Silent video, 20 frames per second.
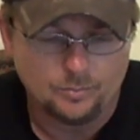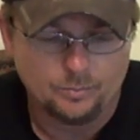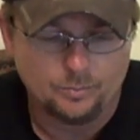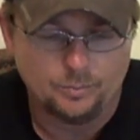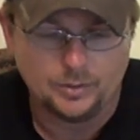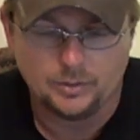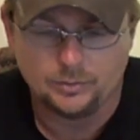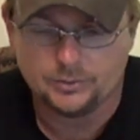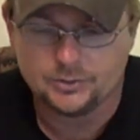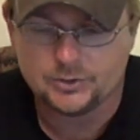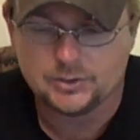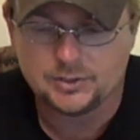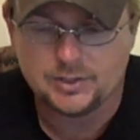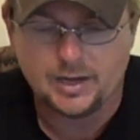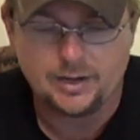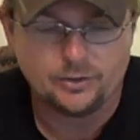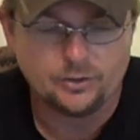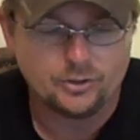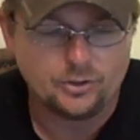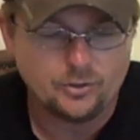but with a
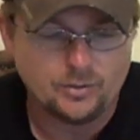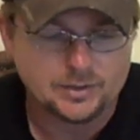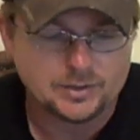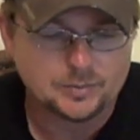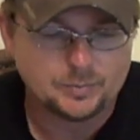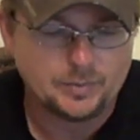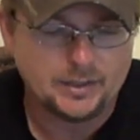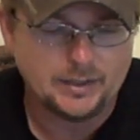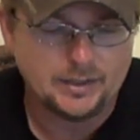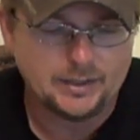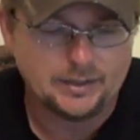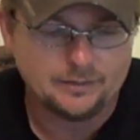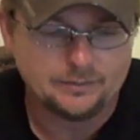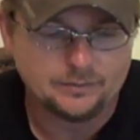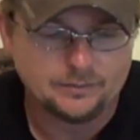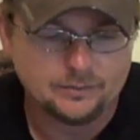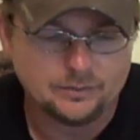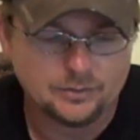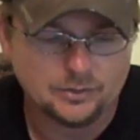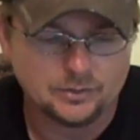standard USP,
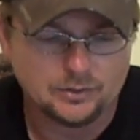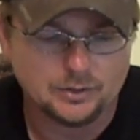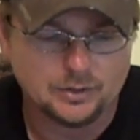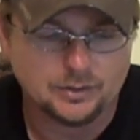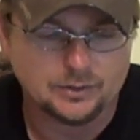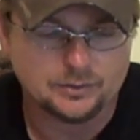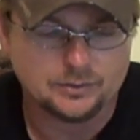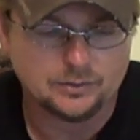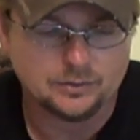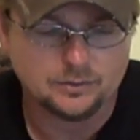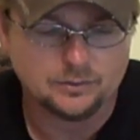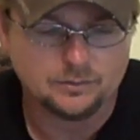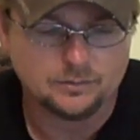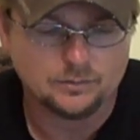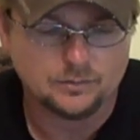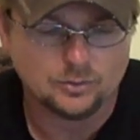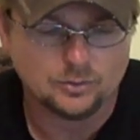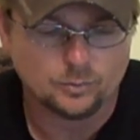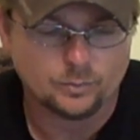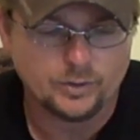the
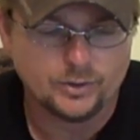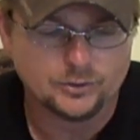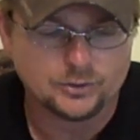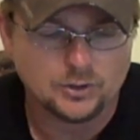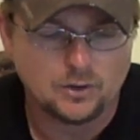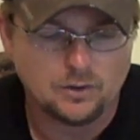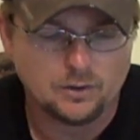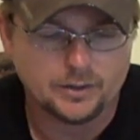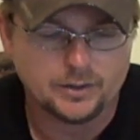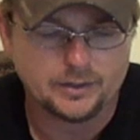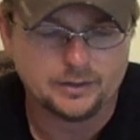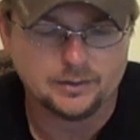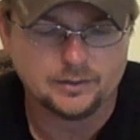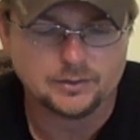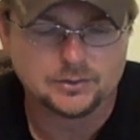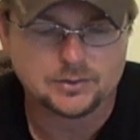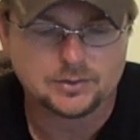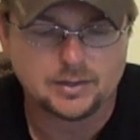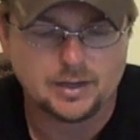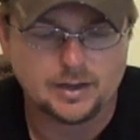rear target
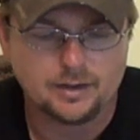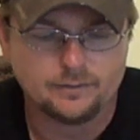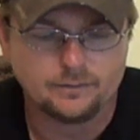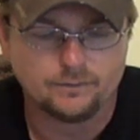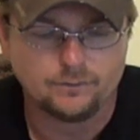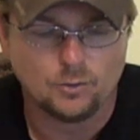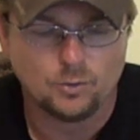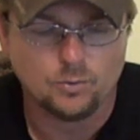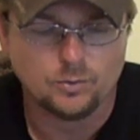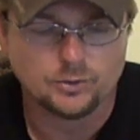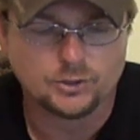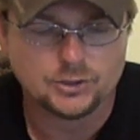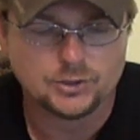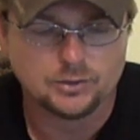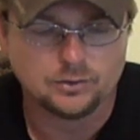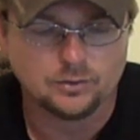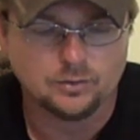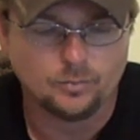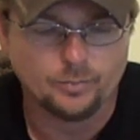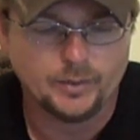is set forward
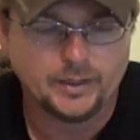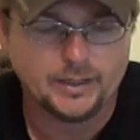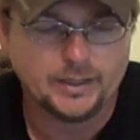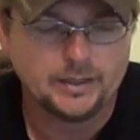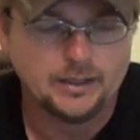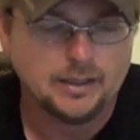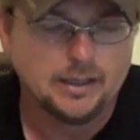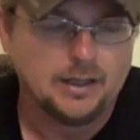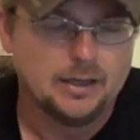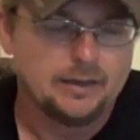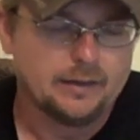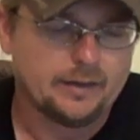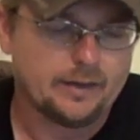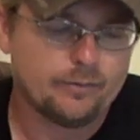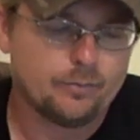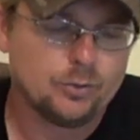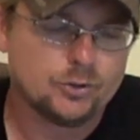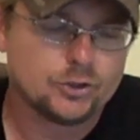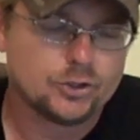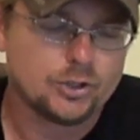just a little bit.
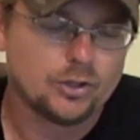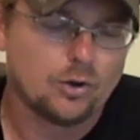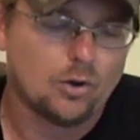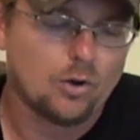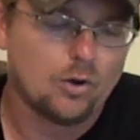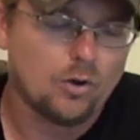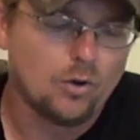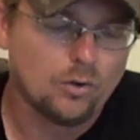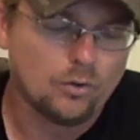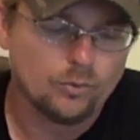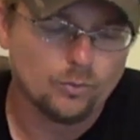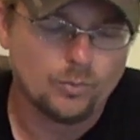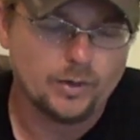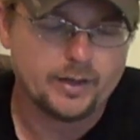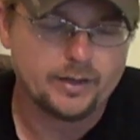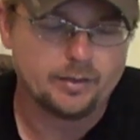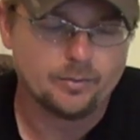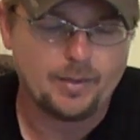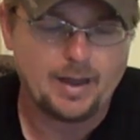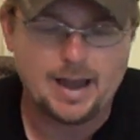They've pushed it all the
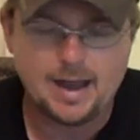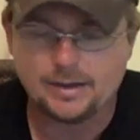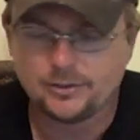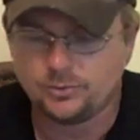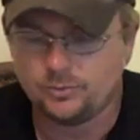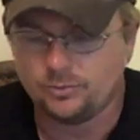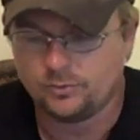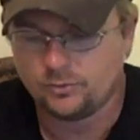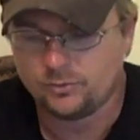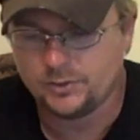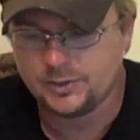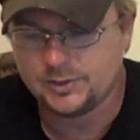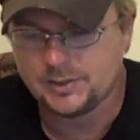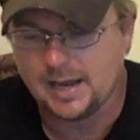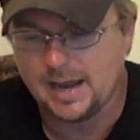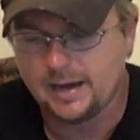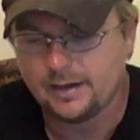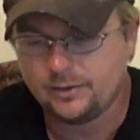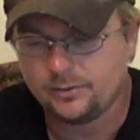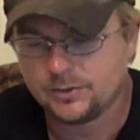way to the back to increase
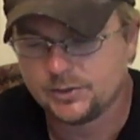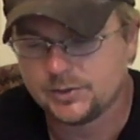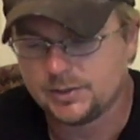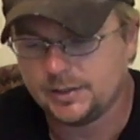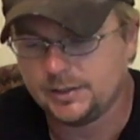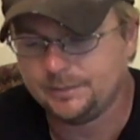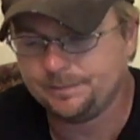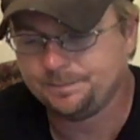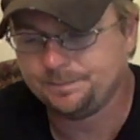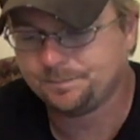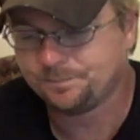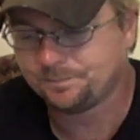accuracy,